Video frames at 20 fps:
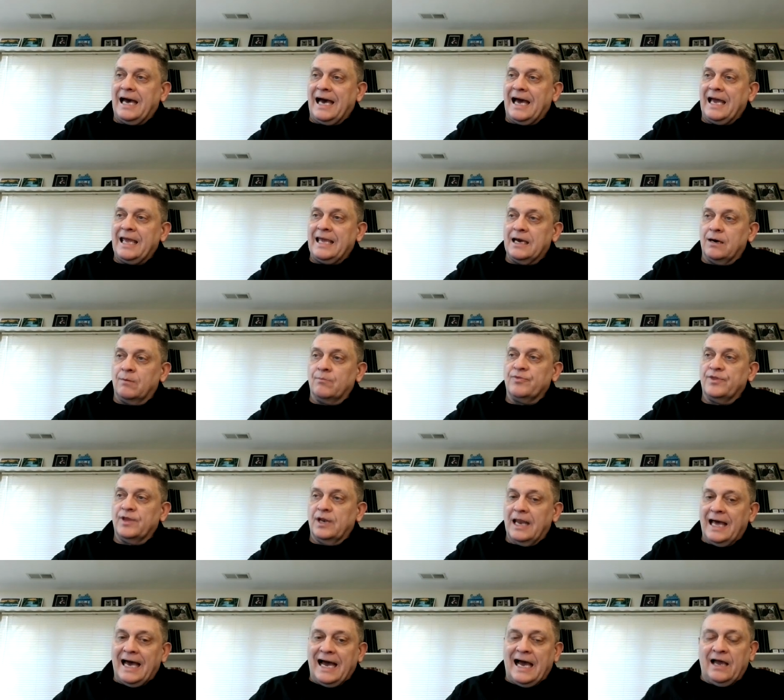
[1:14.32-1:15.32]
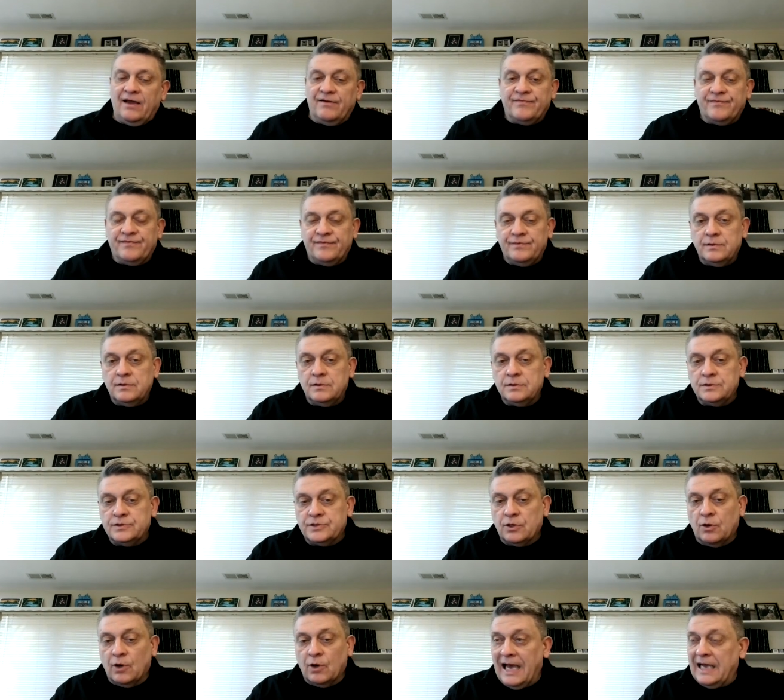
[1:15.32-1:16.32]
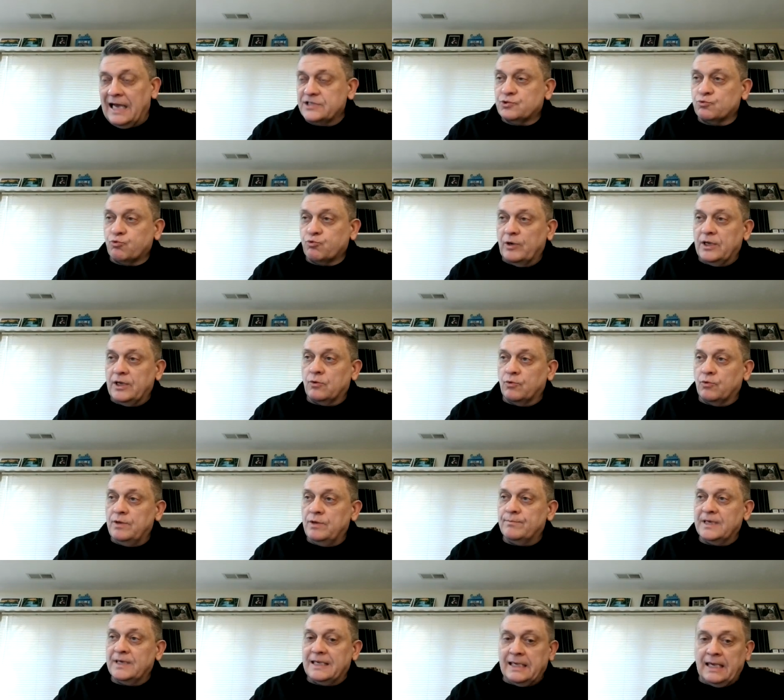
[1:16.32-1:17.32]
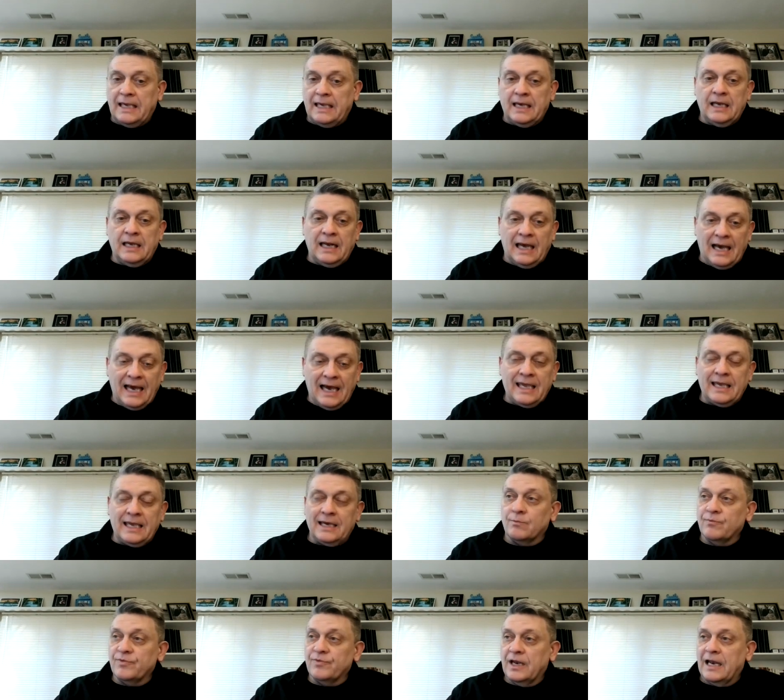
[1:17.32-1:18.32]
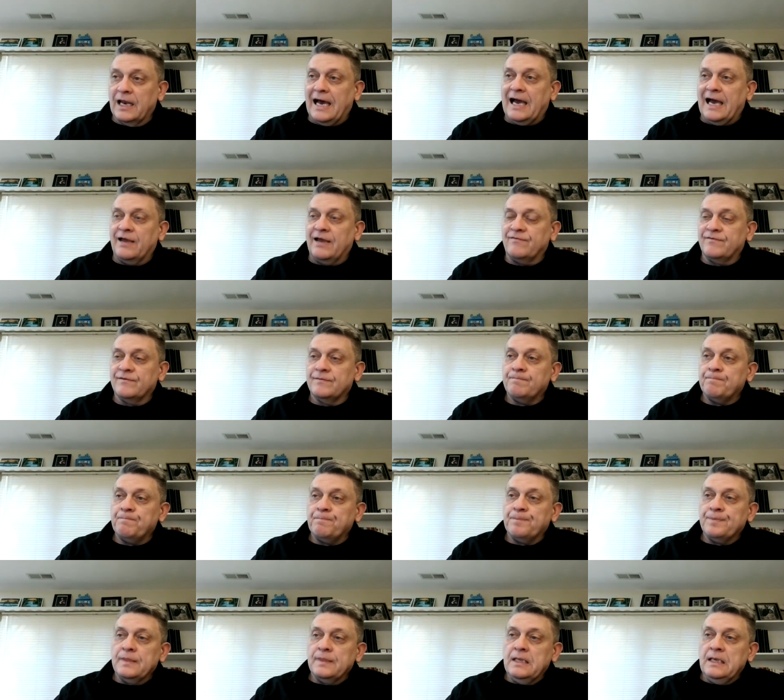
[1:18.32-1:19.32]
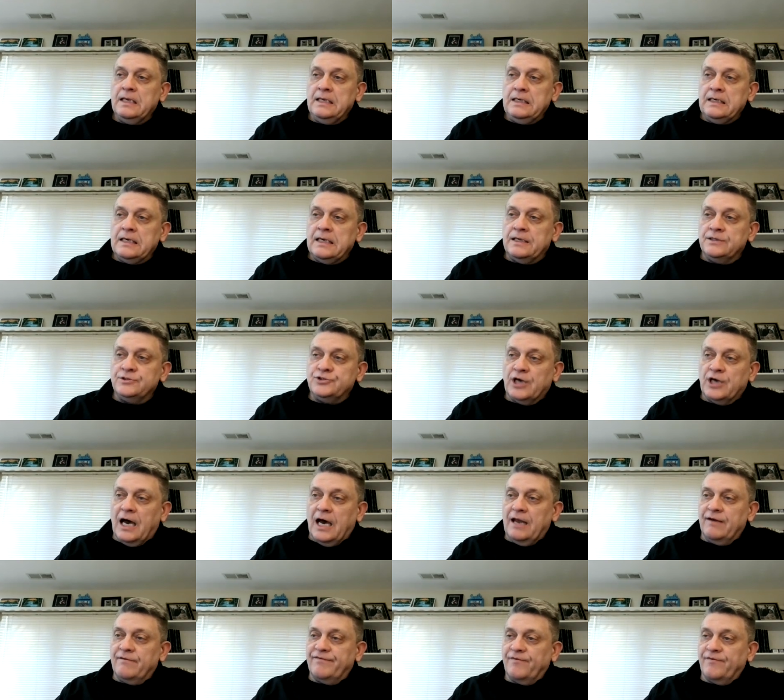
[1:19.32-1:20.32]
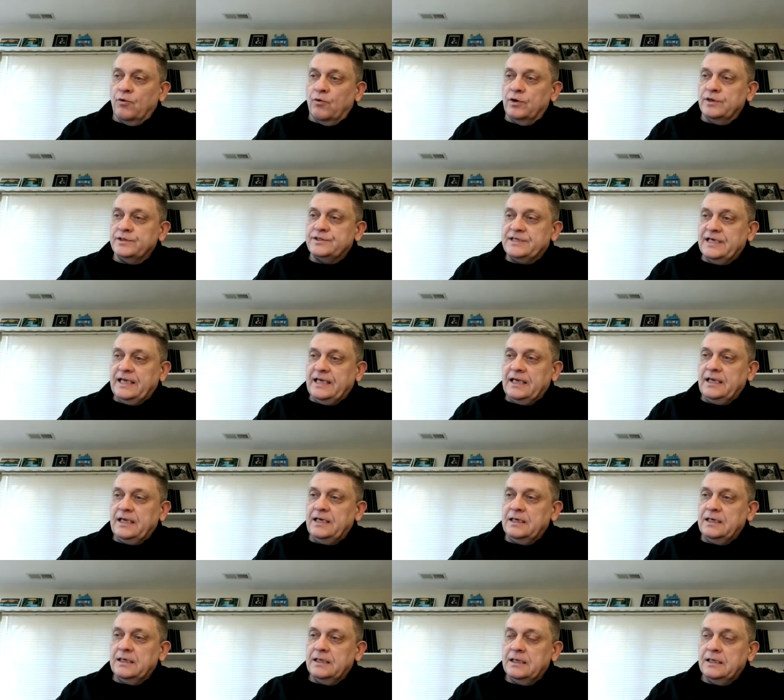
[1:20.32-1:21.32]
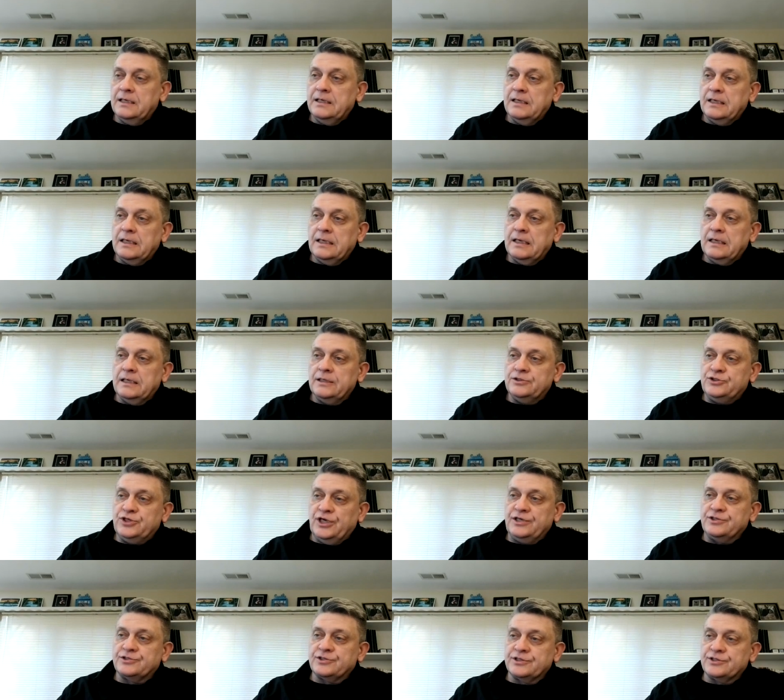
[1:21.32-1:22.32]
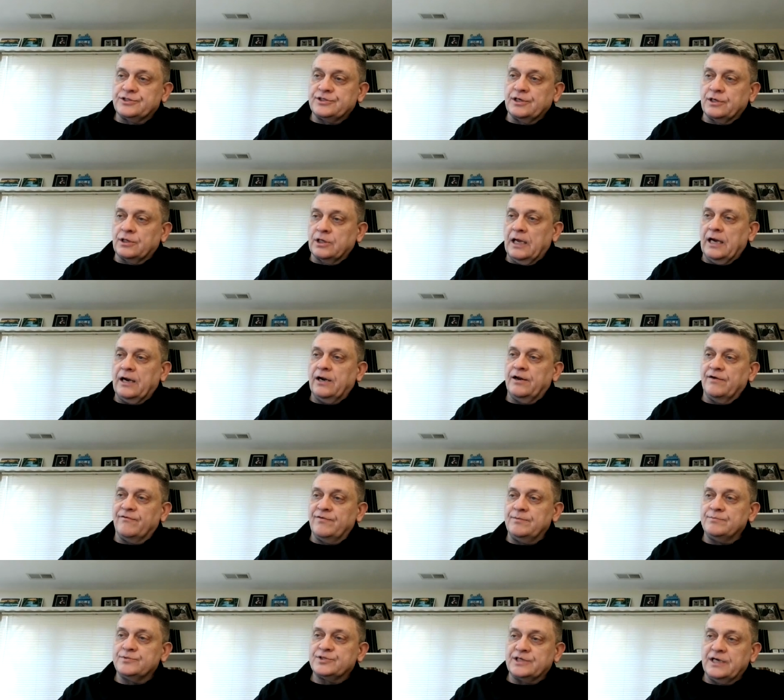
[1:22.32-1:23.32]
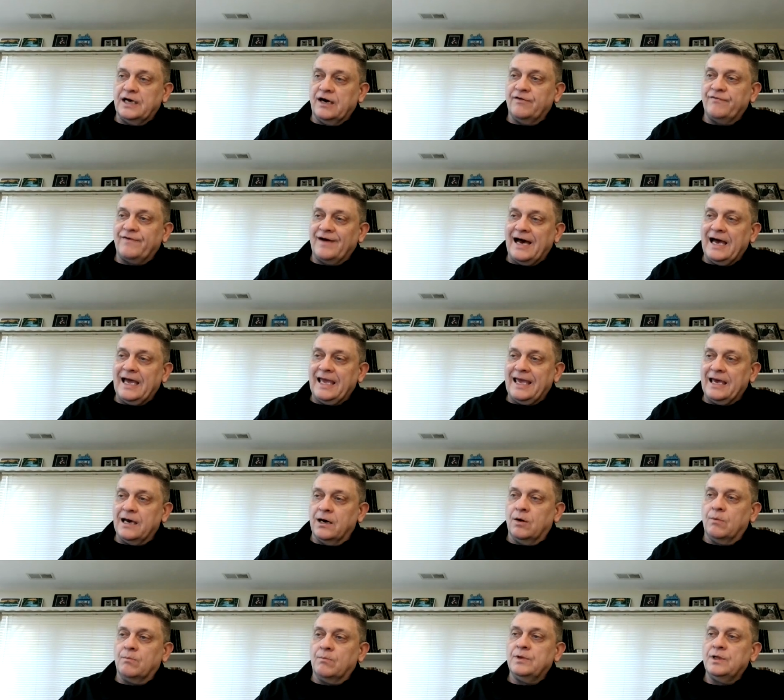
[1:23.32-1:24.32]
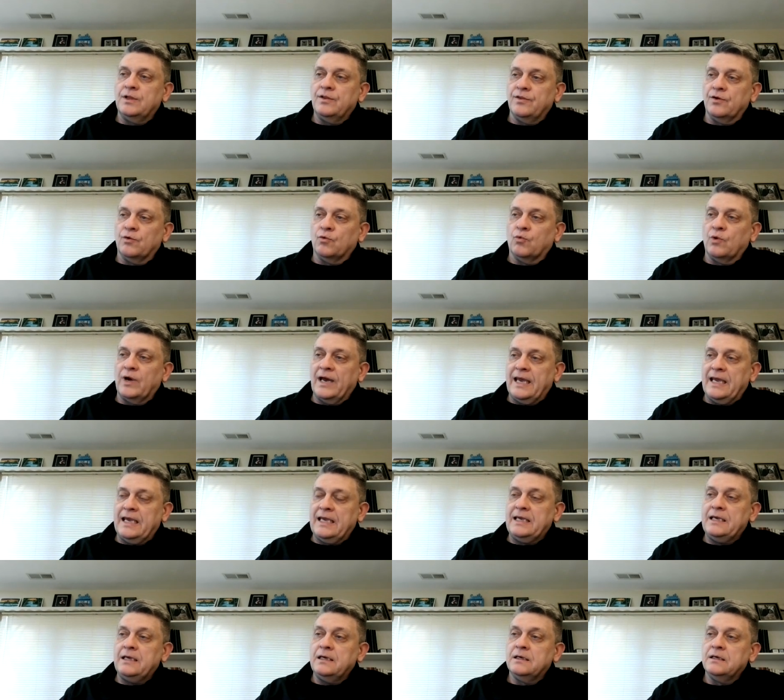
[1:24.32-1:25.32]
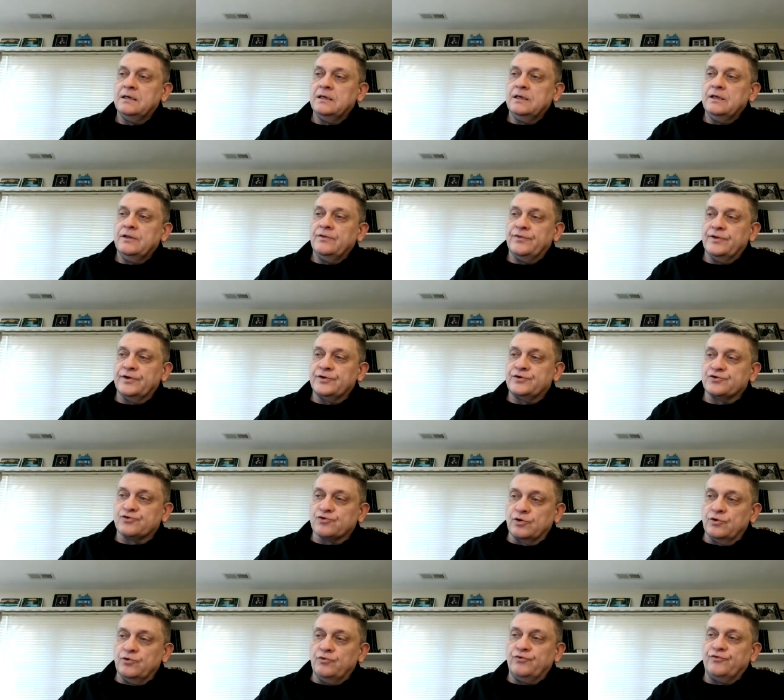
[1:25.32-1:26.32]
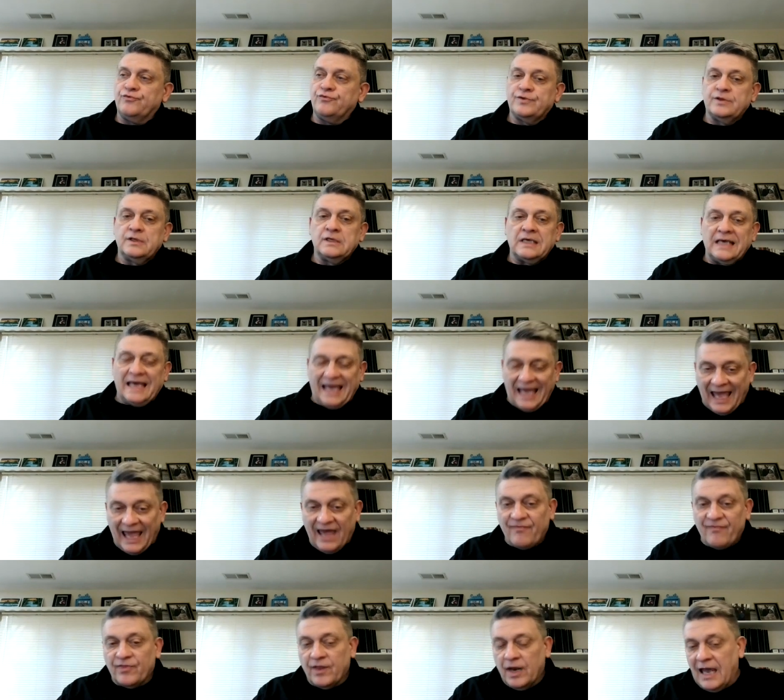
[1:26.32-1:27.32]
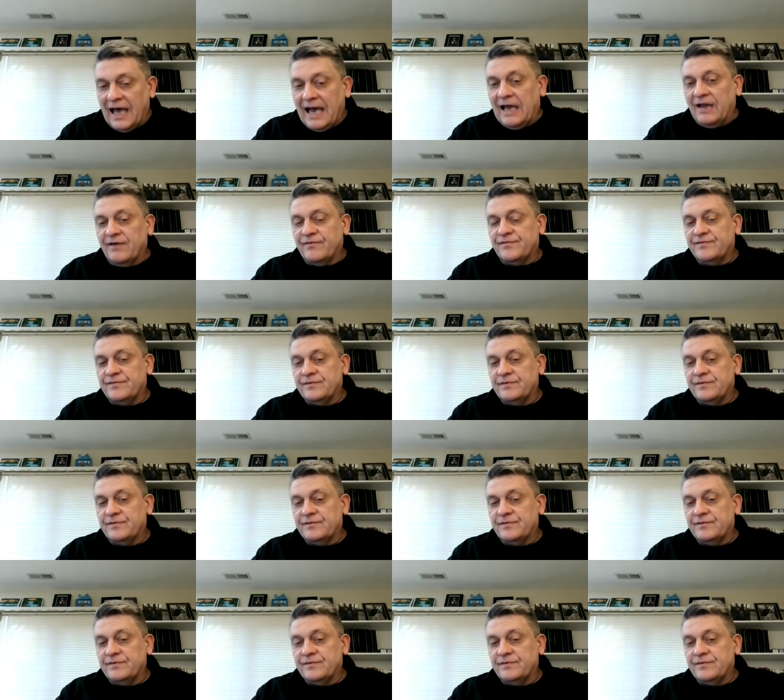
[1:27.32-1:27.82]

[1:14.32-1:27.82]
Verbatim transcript: I am the life. So last week we began I am the life. In John 14, Jesus declared of himself, I am the way, the truth, and the life.